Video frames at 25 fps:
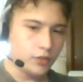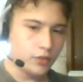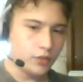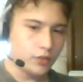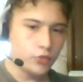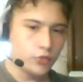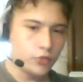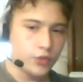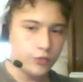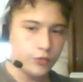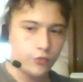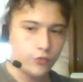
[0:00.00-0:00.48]

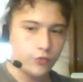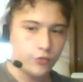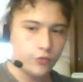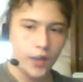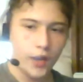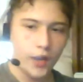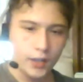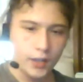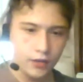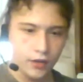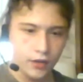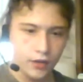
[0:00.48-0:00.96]
Thursday,
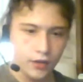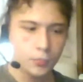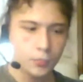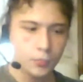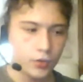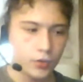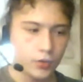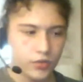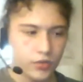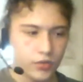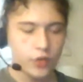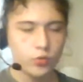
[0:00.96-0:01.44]
Friday
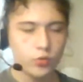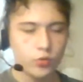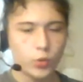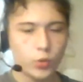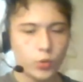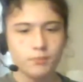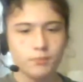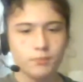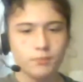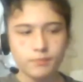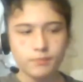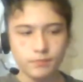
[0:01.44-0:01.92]
upload
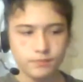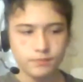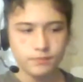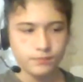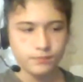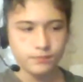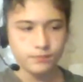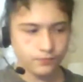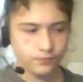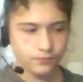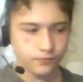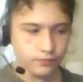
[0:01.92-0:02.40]
schedule,
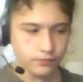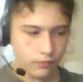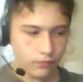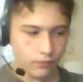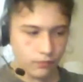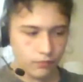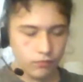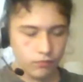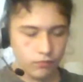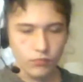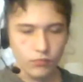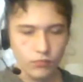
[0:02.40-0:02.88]

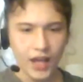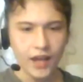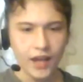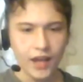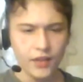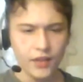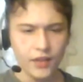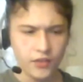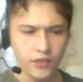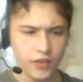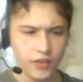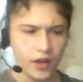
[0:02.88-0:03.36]

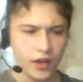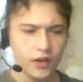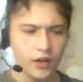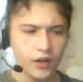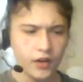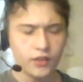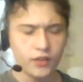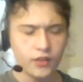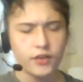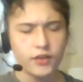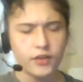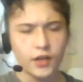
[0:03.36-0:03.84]
and then Saturday
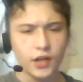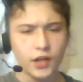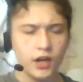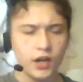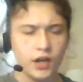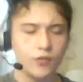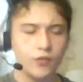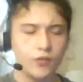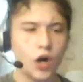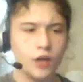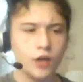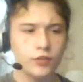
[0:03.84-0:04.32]
and Sunday I'll
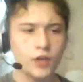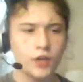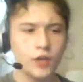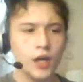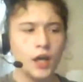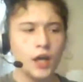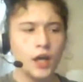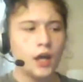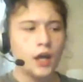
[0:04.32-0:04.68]
have off.